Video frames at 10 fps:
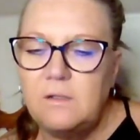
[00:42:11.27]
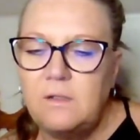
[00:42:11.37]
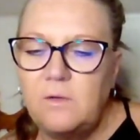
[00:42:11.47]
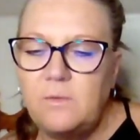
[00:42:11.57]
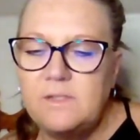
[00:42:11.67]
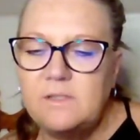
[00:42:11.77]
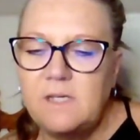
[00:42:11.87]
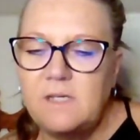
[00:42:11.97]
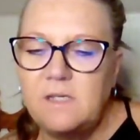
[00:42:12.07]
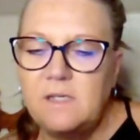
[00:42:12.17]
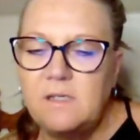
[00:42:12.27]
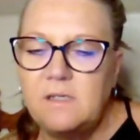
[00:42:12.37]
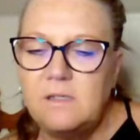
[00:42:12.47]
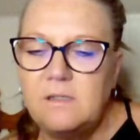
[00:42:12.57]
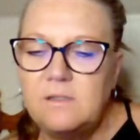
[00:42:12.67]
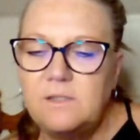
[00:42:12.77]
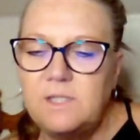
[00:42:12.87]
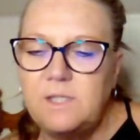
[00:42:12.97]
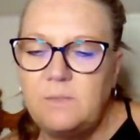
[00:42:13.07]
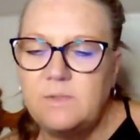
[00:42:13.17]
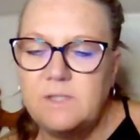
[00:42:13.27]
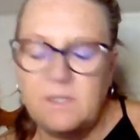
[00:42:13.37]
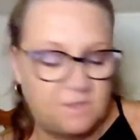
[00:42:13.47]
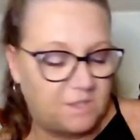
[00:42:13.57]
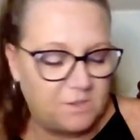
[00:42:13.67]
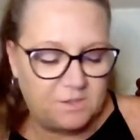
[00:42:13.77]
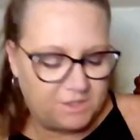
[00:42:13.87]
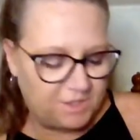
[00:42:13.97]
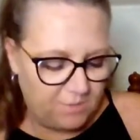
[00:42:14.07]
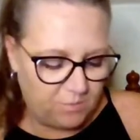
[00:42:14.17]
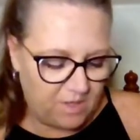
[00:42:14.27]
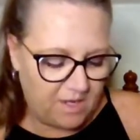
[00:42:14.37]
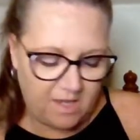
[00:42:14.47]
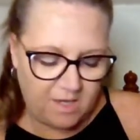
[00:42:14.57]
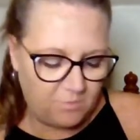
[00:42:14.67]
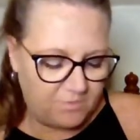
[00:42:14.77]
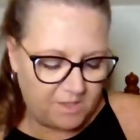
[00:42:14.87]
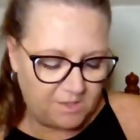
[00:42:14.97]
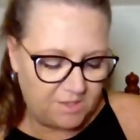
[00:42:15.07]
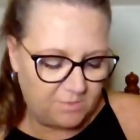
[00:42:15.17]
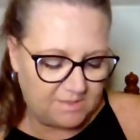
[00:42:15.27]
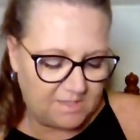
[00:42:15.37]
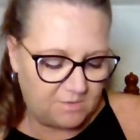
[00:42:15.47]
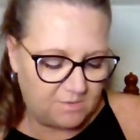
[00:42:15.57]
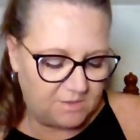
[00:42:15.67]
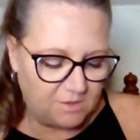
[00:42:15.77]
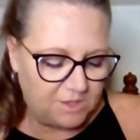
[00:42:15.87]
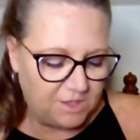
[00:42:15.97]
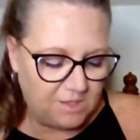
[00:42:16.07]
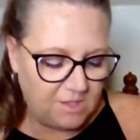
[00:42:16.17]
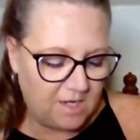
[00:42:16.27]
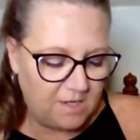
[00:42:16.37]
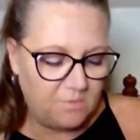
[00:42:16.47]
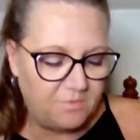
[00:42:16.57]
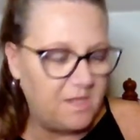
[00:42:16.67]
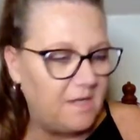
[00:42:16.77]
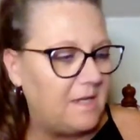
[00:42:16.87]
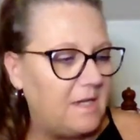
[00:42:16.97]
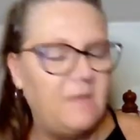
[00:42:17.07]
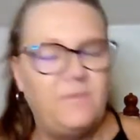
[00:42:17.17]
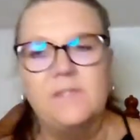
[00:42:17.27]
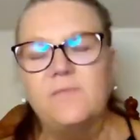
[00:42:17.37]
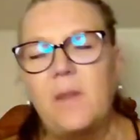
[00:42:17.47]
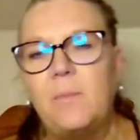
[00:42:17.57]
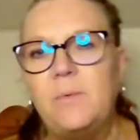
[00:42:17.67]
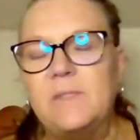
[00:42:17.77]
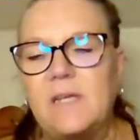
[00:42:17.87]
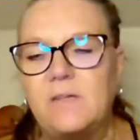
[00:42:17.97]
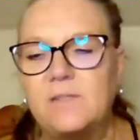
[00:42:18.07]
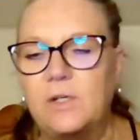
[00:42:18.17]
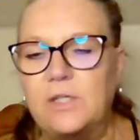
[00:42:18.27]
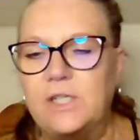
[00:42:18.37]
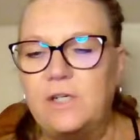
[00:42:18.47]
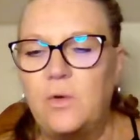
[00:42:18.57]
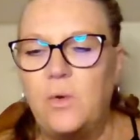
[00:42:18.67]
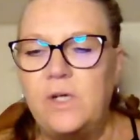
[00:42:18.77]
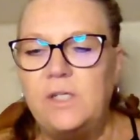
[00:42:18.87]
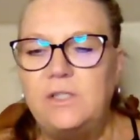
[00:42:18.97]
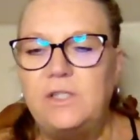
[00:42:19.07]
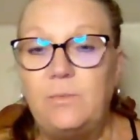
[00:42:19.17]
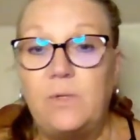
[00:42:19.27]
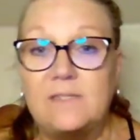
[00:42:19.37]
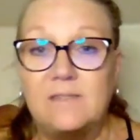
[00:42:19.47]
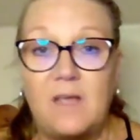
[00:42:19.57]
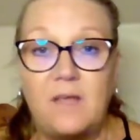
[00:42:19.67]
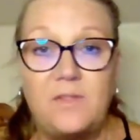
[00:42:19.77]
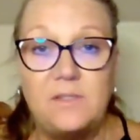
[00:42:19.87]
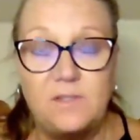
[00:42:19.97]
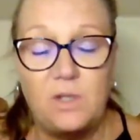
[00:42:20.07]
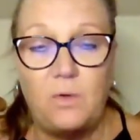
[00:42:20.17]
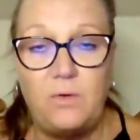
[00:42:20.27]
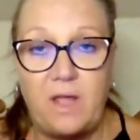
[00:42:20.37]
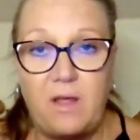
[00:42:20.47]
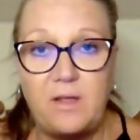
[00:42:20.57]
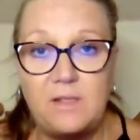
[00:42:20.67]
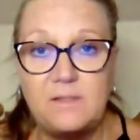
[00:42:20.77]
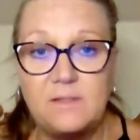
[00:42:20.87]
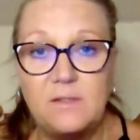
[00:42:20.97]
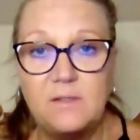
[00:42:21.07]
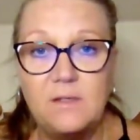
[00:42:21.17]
No one said she was there. I don't think she was out searching. I don't think any of his family was out searching, according to what Seth has told us.